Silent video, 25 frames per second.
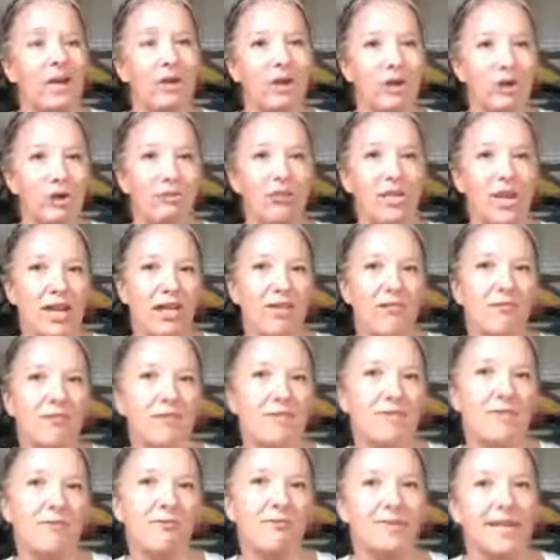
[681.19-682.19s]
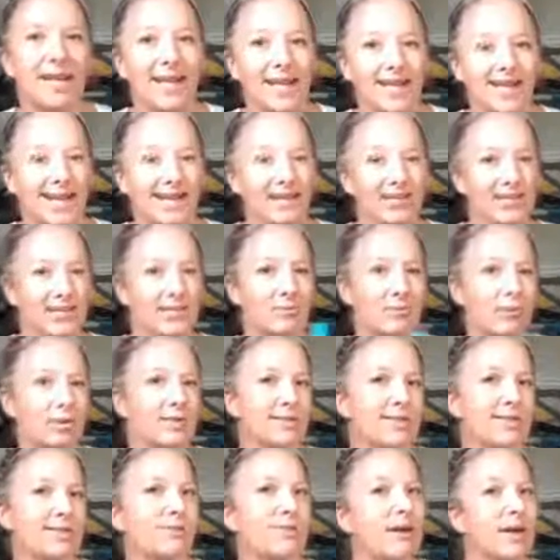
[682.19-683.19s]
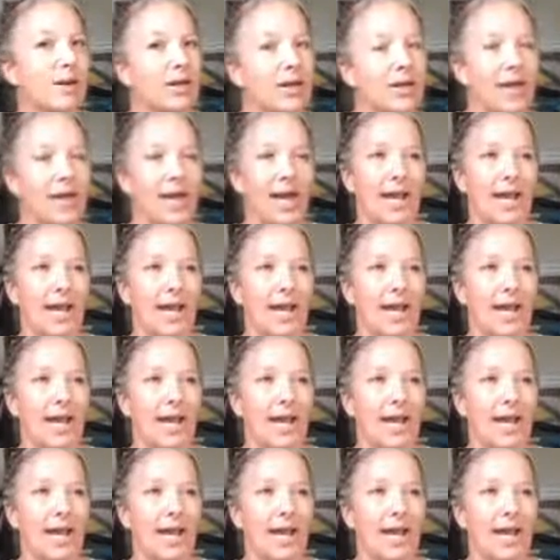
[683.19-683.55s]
coach every single day, not just once in a while,